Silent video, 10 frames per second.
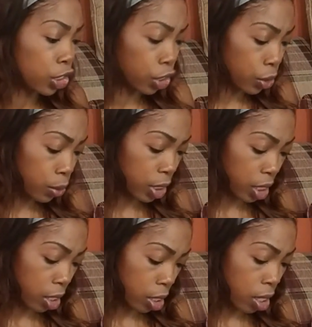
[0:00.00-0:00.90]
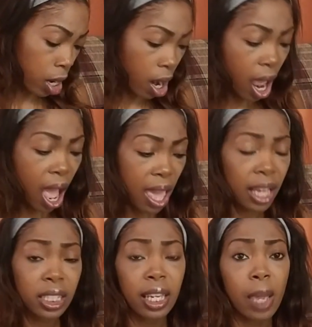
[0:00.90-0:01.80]
shoes here,
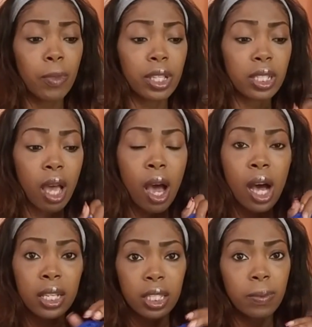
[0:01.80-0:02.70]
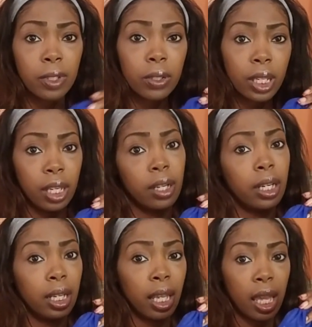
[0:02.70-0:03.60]
actually came with this awesome little
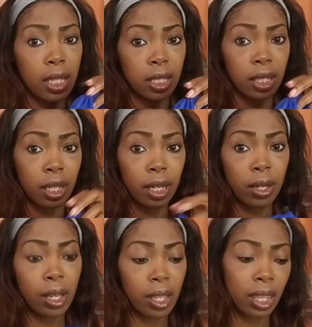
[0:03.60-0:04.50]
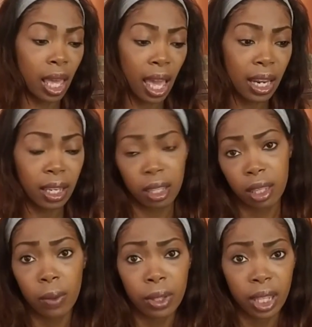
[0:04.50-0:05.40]
carrying case here. I didn't
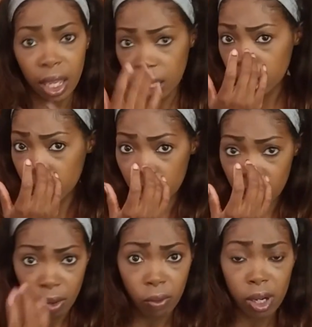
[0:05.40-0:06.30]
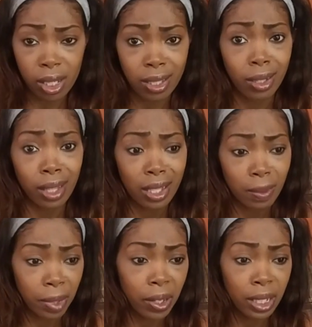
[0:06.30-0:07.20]
get that with the Ellie one, so
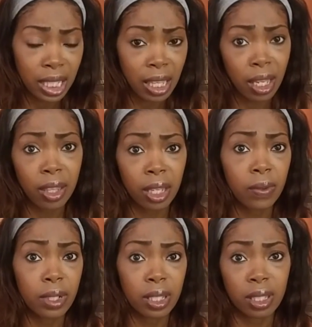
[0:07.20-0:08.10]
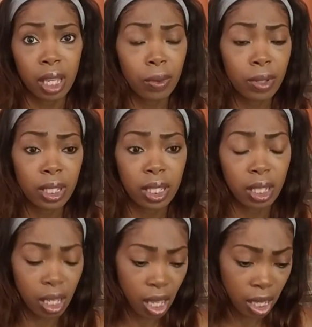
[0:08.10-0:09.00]
that's a bonus. I thought that was
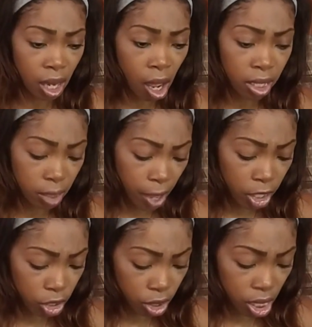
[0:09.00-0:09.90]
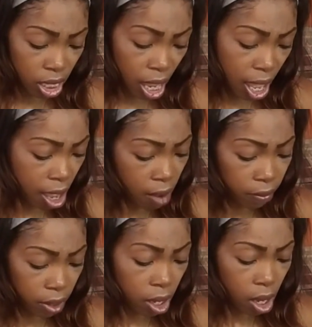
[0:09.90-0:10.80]
an awesome extra thing to have.